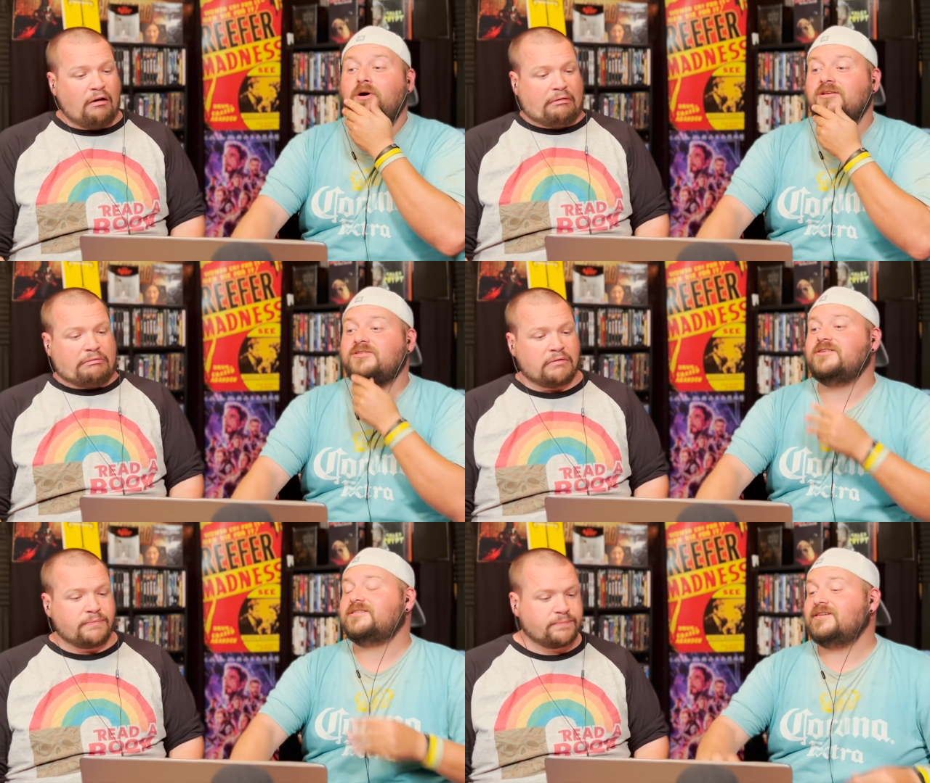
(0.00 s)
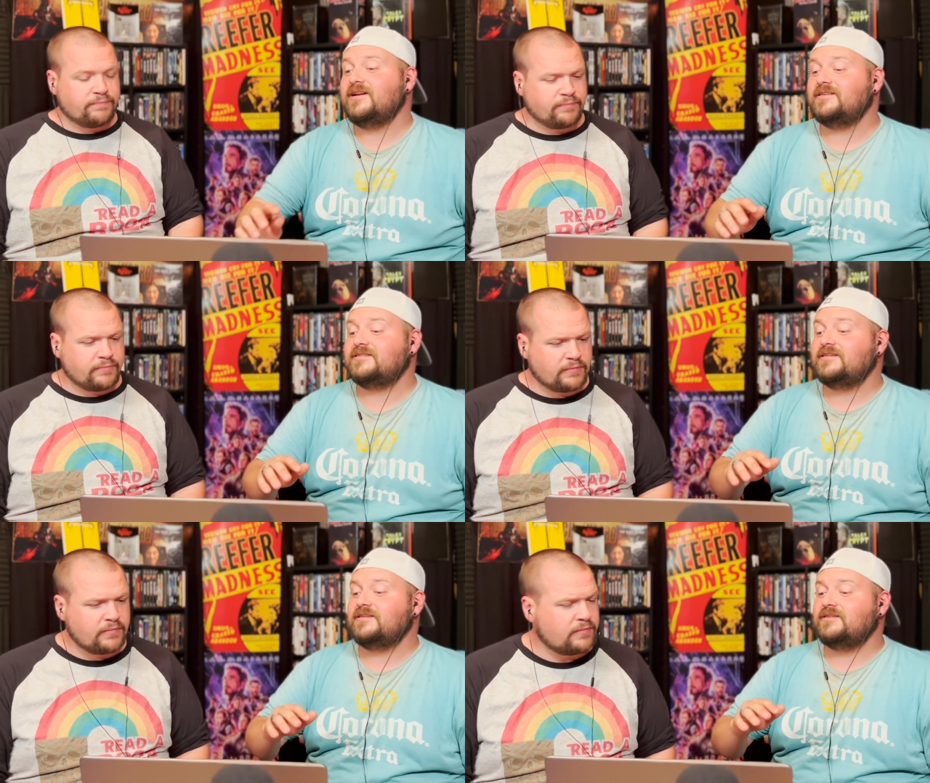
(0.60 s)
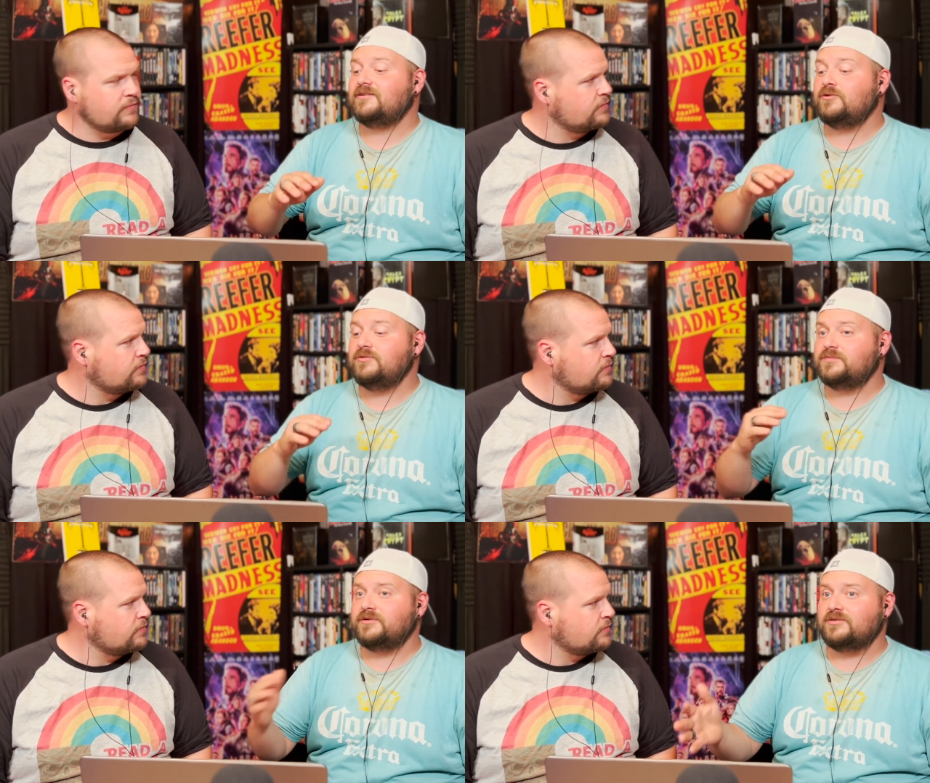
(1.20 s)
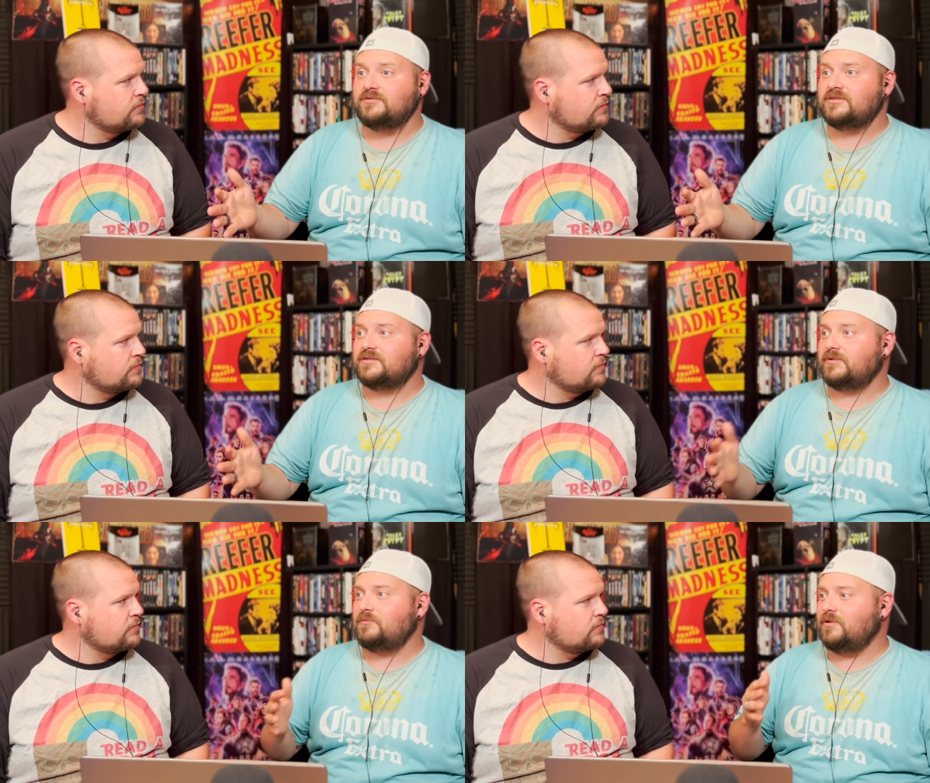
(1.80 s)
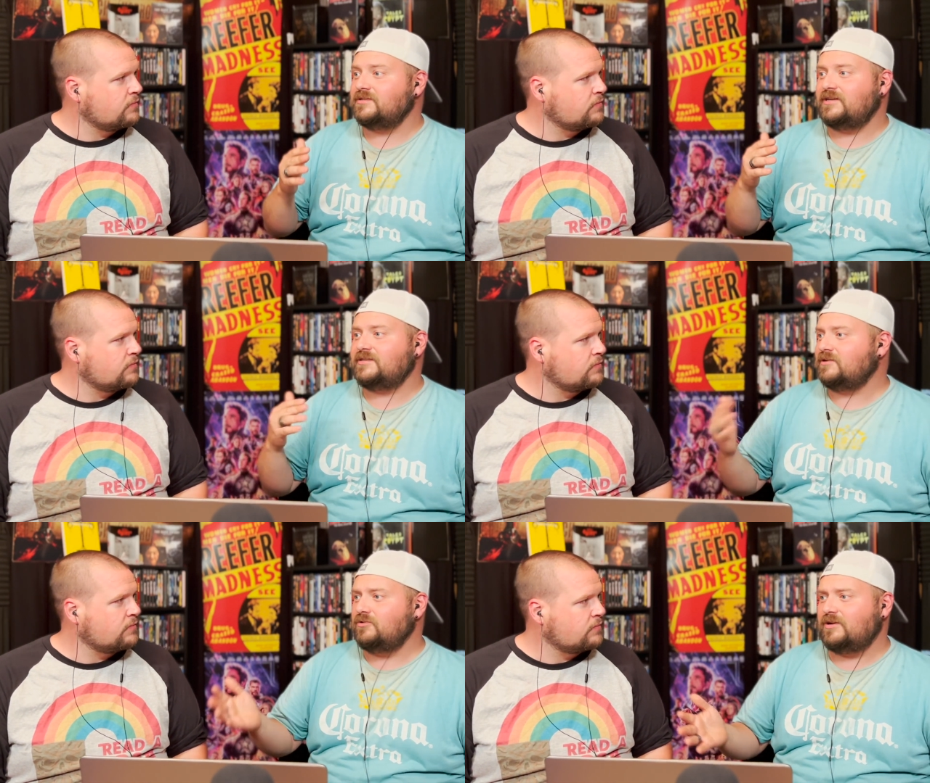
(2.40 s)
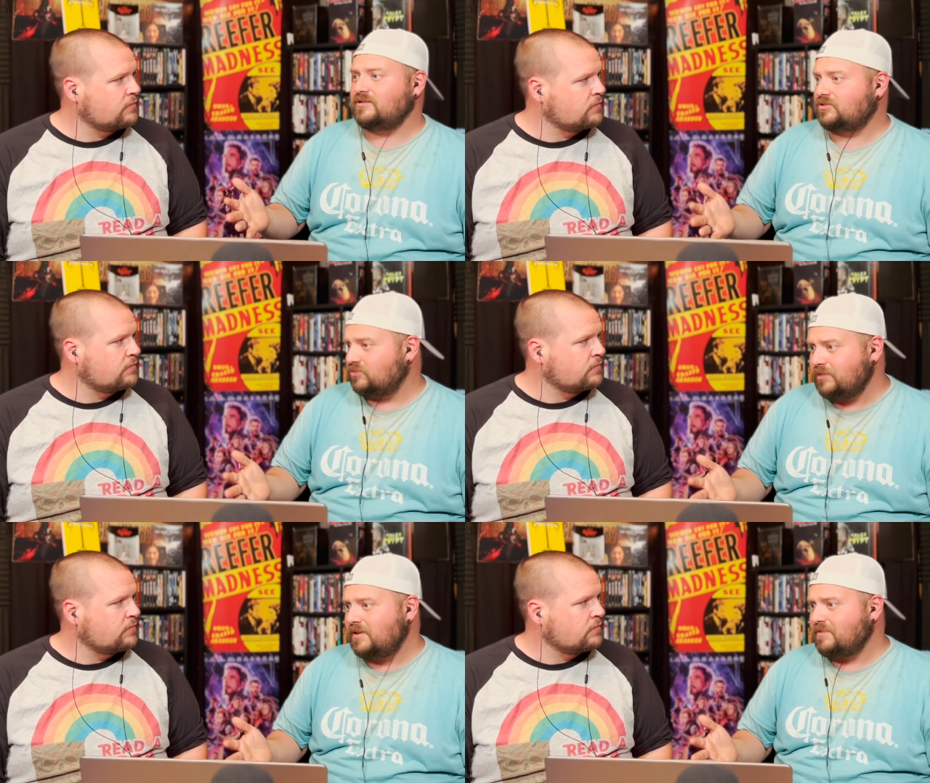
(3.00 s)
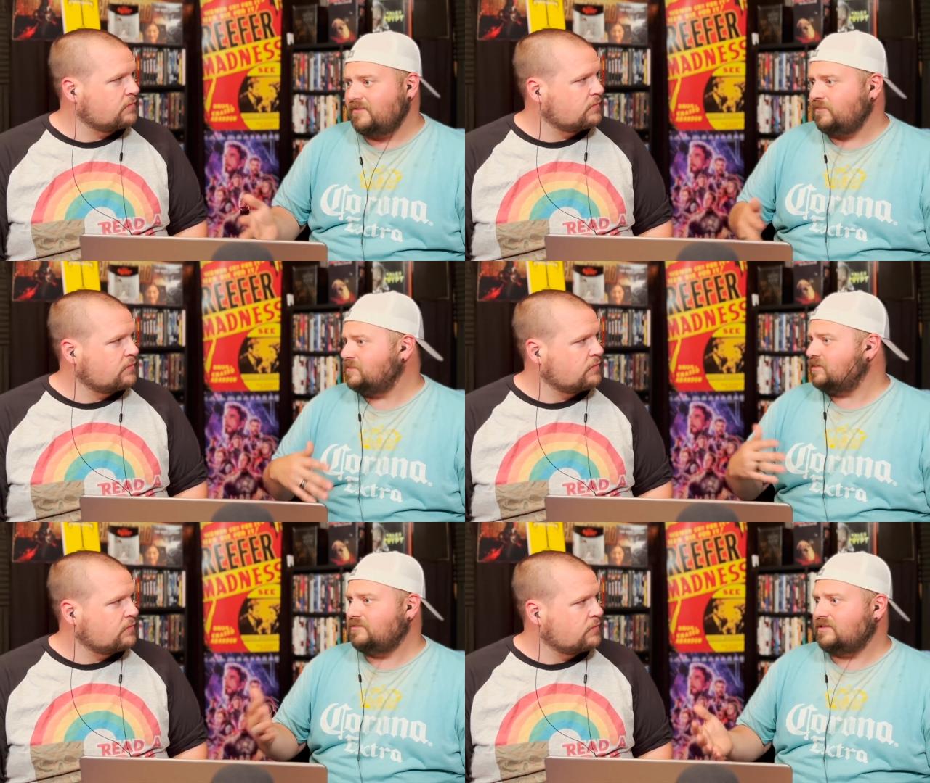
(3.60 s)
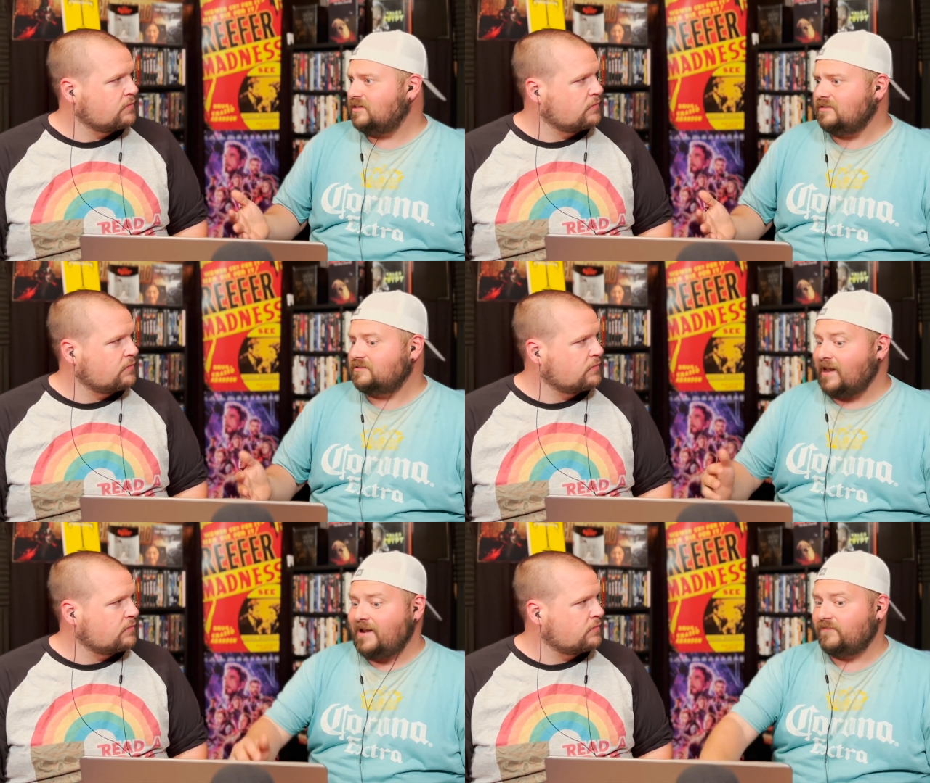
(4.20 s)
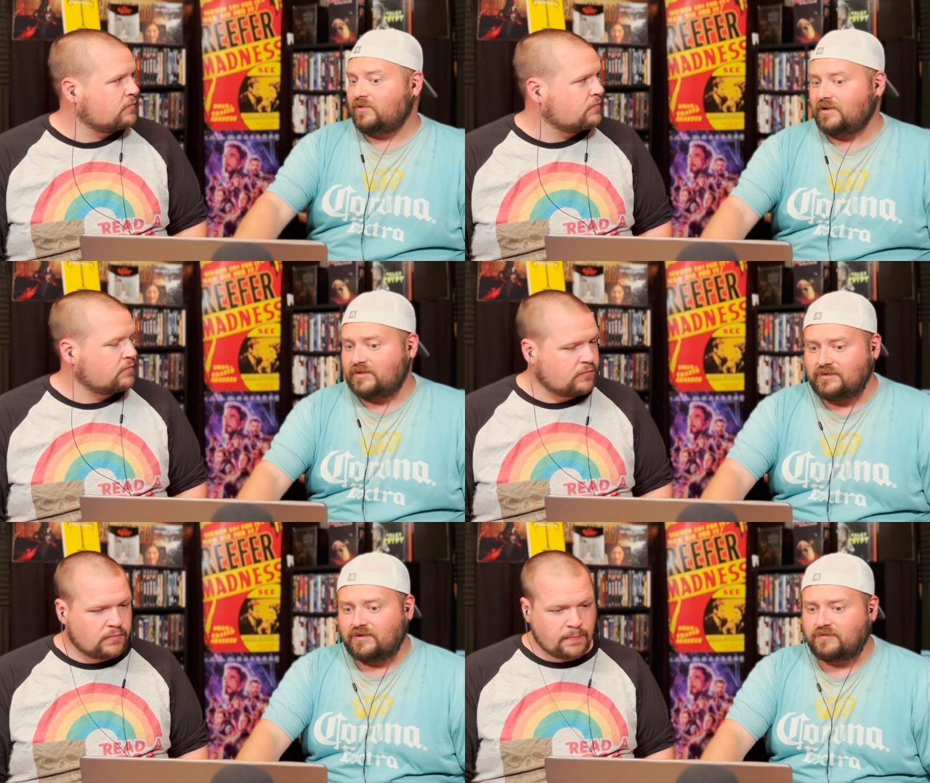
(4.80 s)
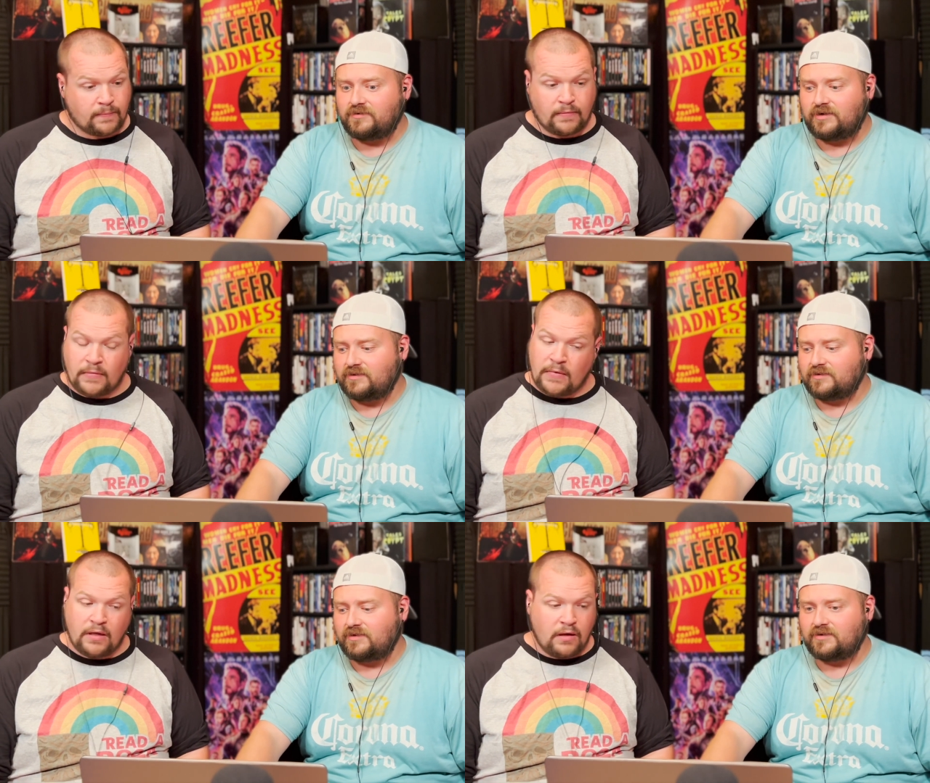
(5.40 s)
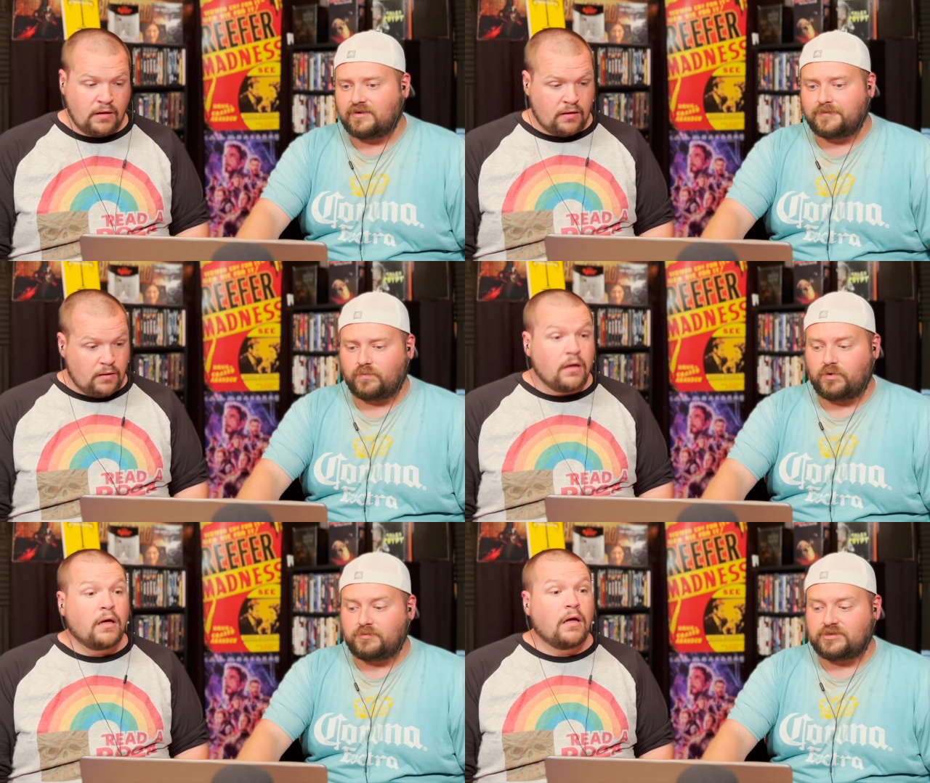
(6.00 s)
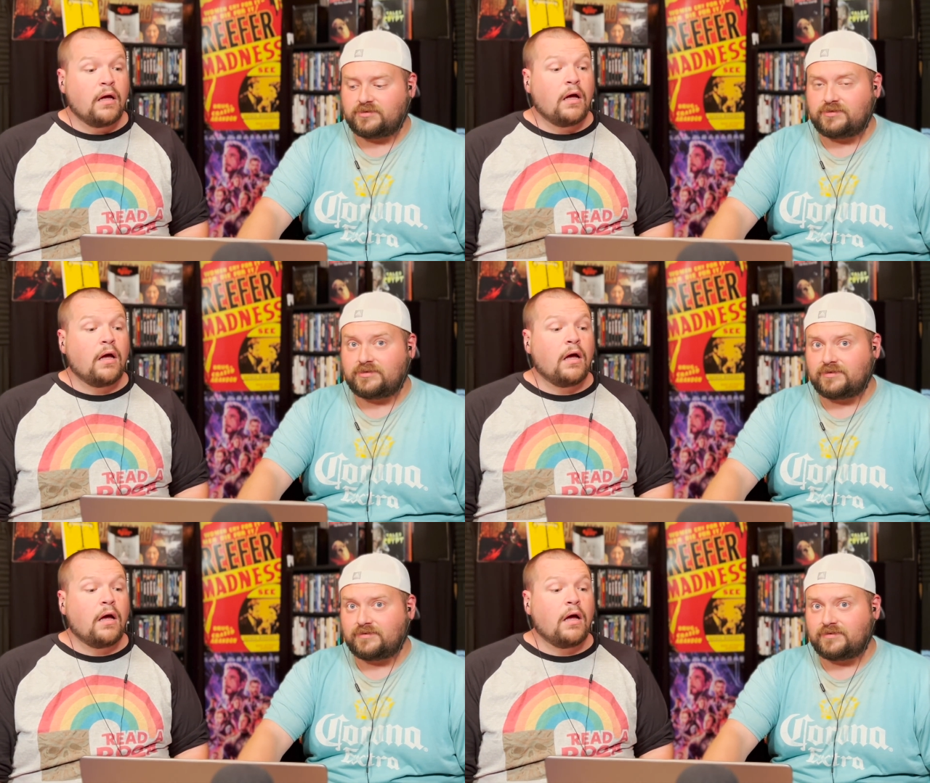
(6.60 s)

Speaker 1: also excited to see who is producing this movie. Where is it? Is it going on a streaming platform? Is it going to the theaters? I have no idea. I haven't heard anything like that, but we shall see.